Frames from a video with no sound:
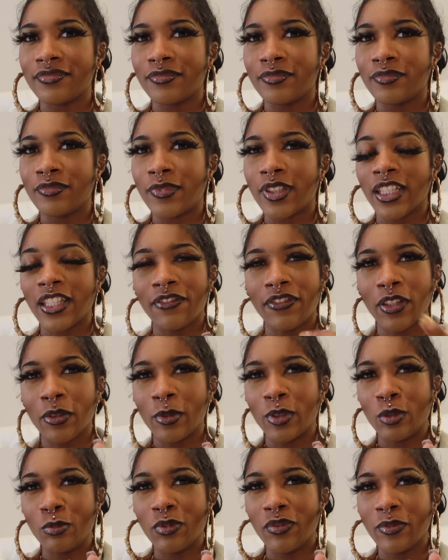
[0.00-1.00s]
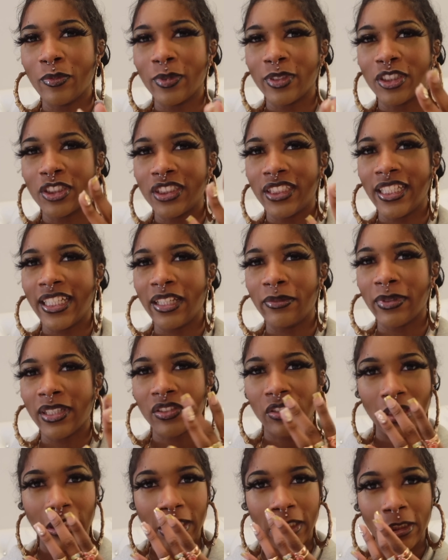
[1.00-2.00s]
Why the fuck would you move in with your cheating best
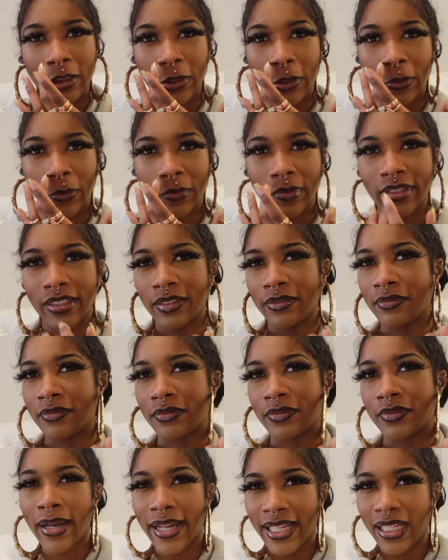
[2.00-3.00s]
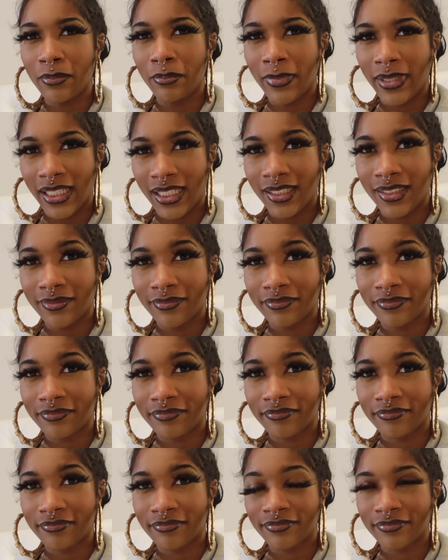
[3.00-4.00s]
friend and his girlfriend? Bite me.
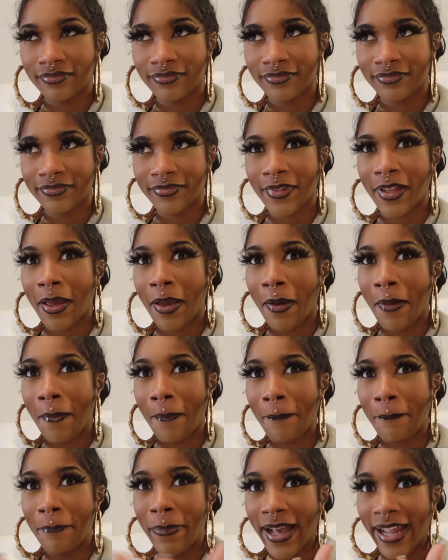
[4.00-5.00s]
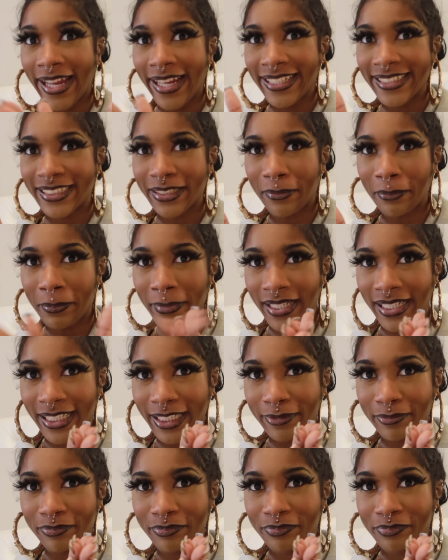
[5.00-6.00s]
Bite
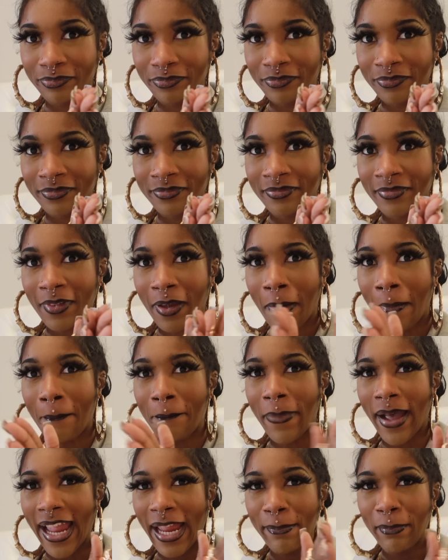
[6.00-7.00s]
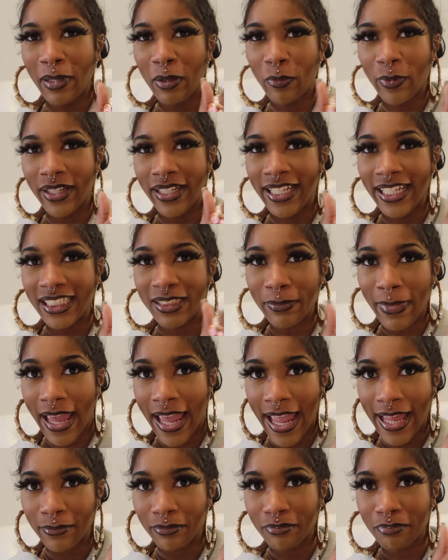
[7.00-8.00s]
me. Bite me when he's
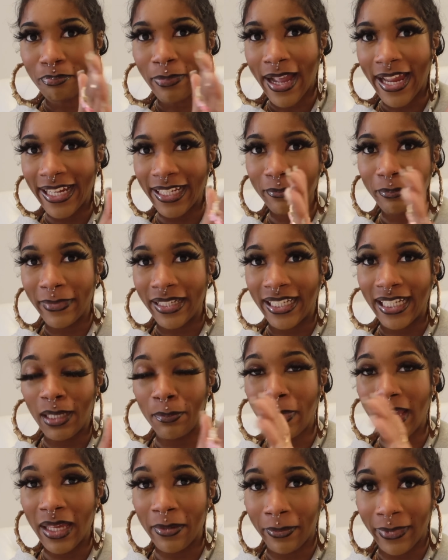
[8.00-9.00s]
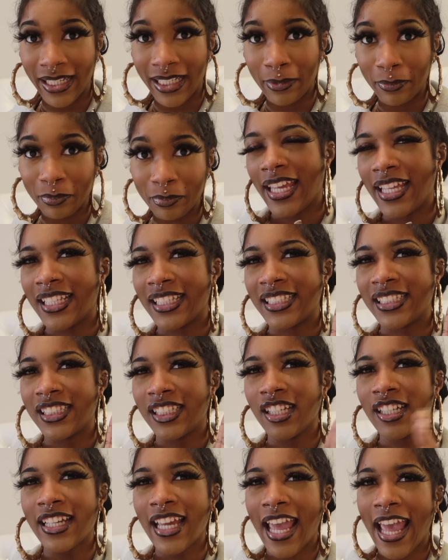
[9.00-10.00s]
mad. Bite me. He bit me. And
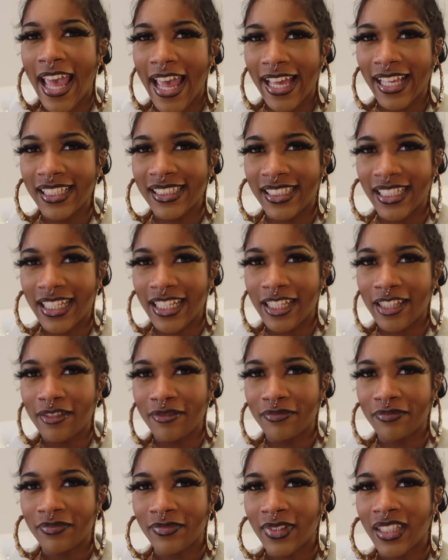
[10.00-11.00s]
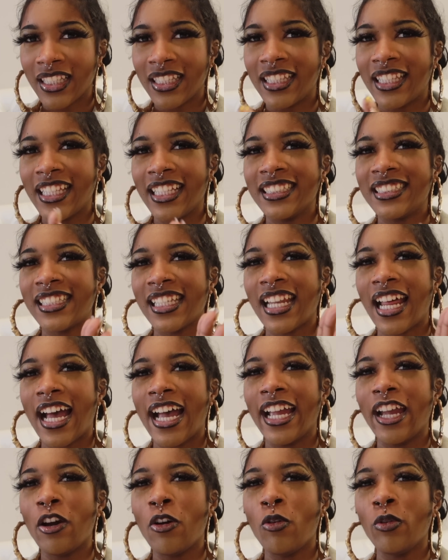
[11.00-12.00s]
took acid. Then said
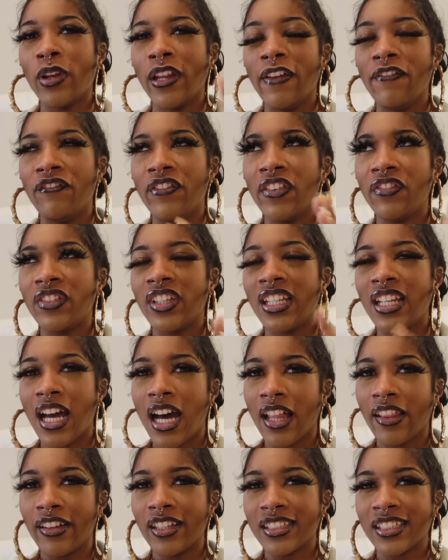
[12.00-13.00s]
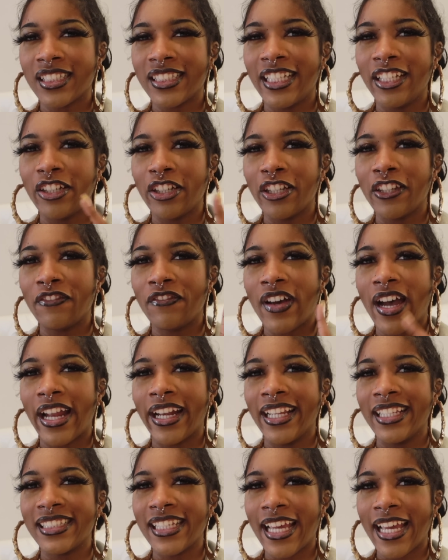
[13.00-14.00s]
I owed him $50 because he couldn't
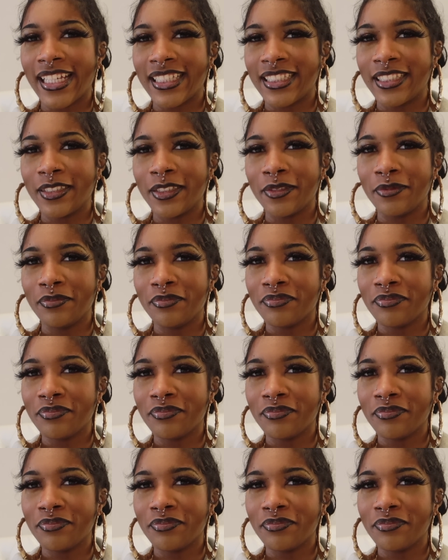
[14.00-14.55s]
find his acid